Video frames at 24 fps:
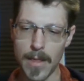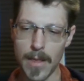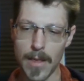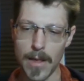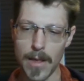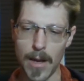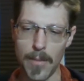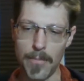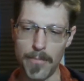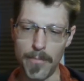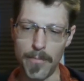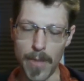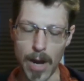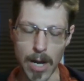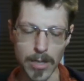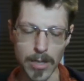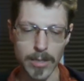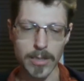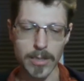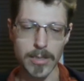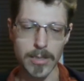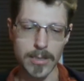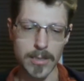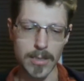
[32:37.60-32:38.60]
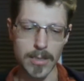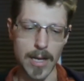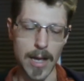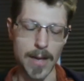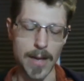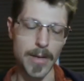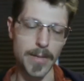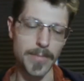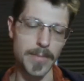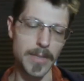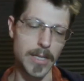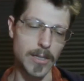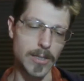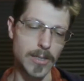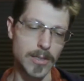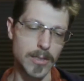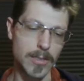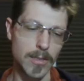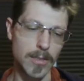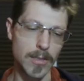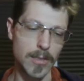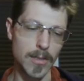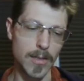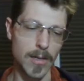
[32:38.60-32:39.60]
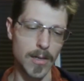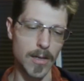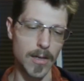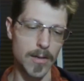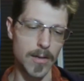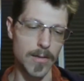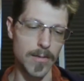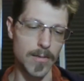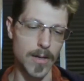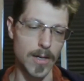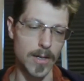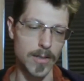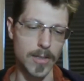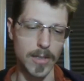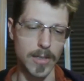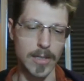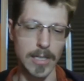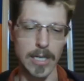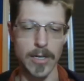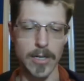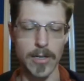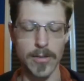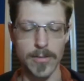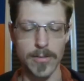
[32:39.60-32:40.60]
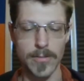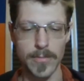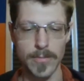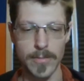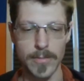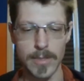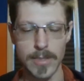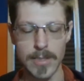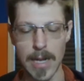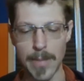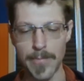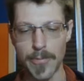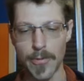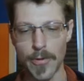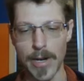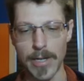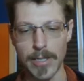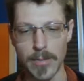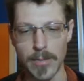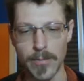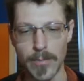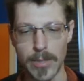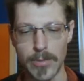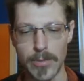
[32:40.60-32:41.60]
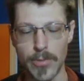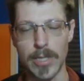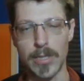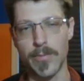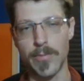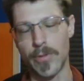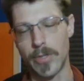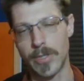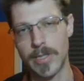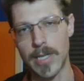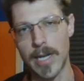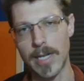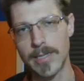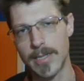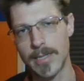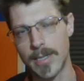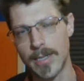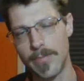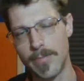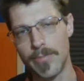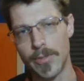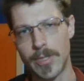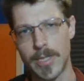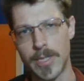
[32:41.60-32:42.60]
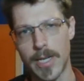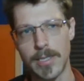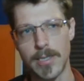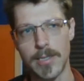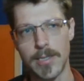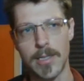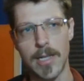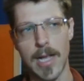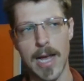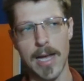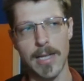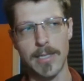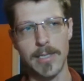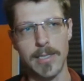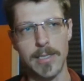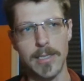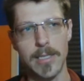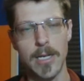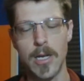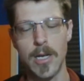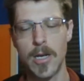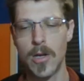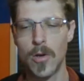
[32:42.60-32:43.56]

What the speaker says: amongst, and there's a clear separation between the precise and imprecise class.